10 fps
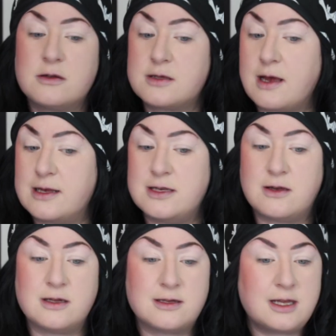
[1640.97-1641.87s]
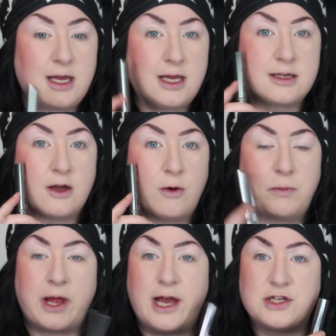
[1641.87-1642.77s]
So as you can see, so
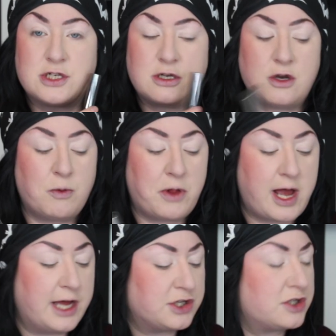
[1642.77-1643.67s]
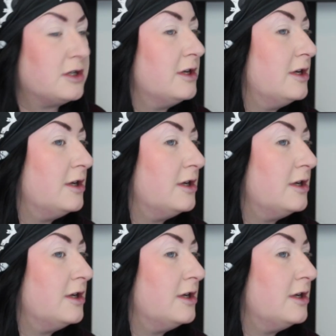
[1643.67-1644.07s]
blush, no blush.